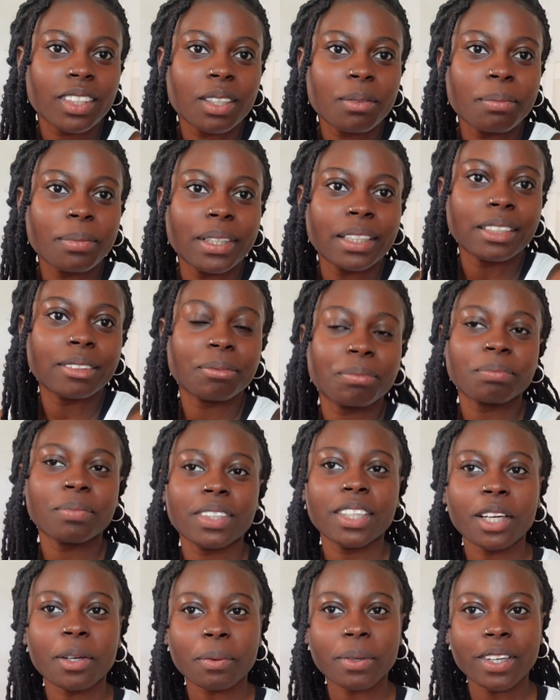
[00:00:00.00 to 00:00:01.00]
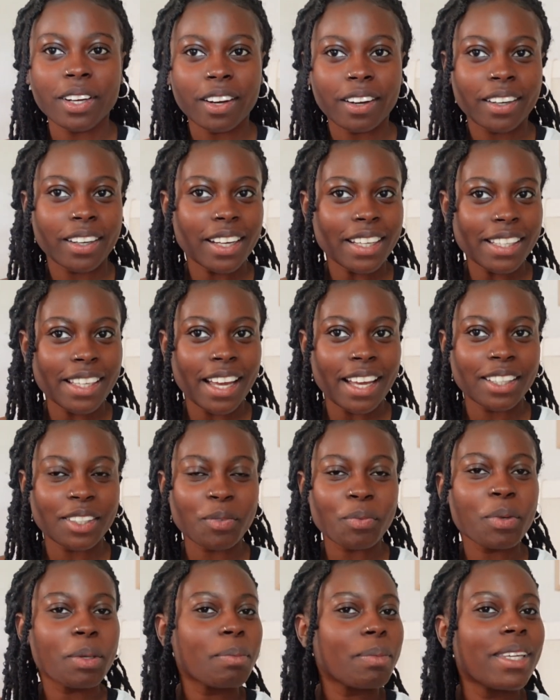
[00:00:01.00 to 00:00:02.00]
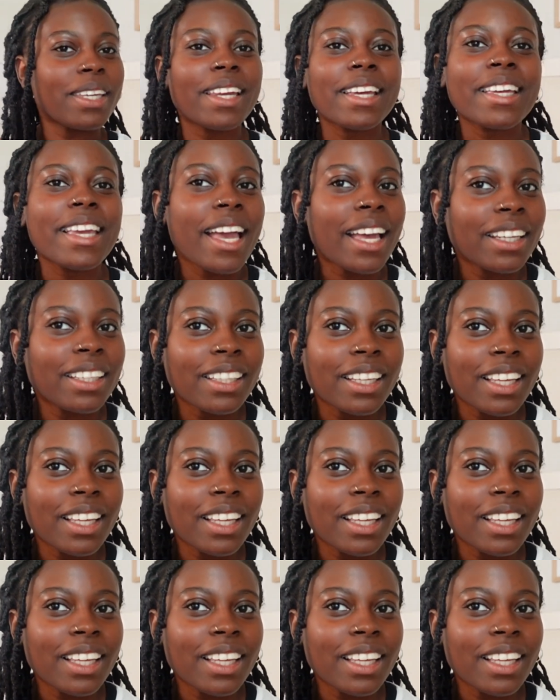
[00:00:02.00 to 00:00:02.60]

But here we are again. We meet again.